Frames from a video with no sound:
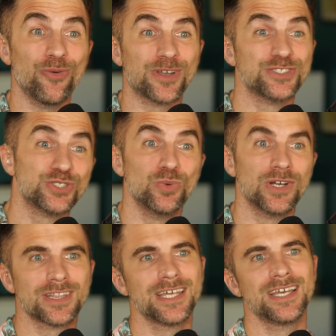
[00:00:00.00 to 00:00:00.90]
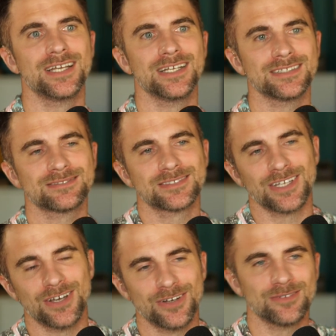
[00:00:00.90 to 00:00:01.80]
because you weren't there.
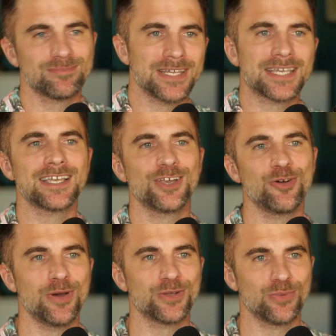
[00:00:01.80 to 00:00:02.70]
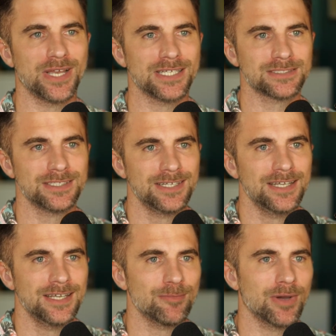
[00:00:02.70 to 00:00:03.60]
So it can go both ways.
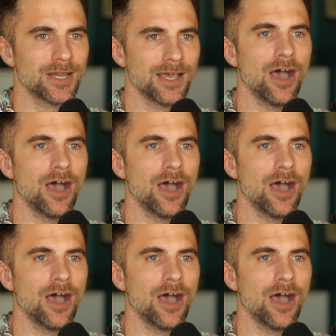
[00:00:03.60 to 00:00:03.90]
But